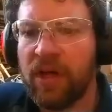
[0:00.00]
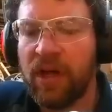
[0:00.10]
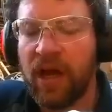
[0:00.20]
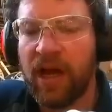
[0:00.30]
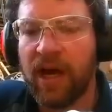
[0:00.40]

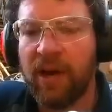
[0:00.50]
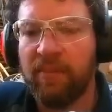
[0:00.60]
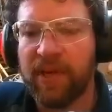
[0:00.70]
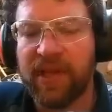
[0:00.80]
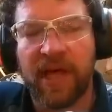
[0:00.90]

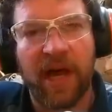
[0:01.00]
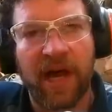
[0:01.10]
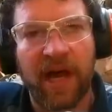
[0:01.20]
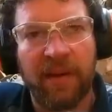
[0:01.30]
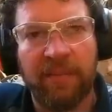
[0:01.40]
but they
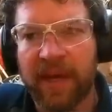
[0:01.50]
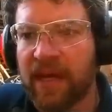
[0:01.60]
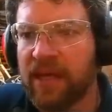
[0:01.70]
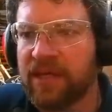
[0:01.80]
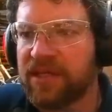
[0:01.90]
are
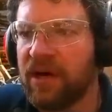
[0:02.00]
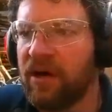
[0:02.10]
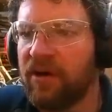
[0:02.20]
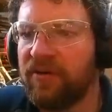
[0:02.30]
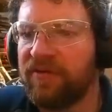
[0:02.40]
made
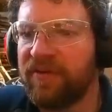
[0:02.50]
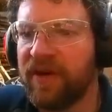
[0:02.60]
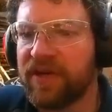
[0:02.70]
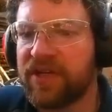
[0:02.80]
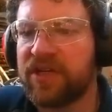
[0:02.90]
of
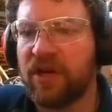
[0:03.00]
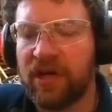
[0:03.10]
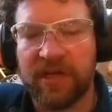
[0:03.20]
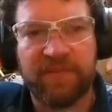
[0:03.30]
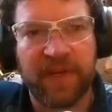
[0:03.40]
a
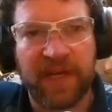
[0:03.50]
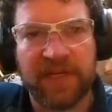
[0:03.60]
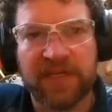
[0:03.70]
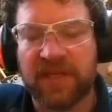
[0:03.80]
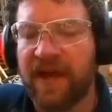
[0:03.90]
solid
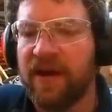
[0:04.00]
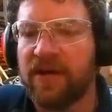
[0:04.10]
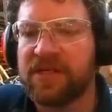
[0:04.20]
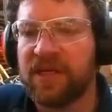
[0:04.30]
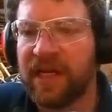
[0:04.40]
piece. They're
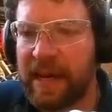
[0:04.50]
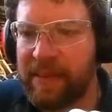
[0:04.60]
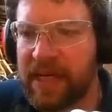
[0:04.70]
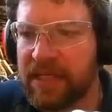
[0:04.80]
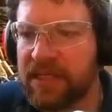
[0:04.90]
not a
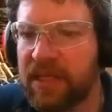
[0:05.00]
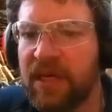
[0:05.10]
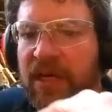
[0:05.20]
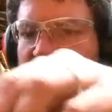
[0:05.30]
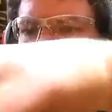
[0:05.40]
laminate.
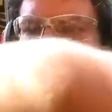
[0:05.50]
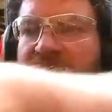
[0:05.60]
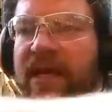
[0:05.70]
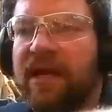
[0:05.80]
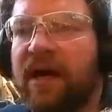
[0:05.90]

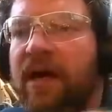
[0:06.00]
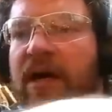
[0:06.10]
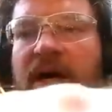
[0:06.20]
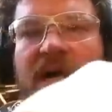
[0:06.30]
They are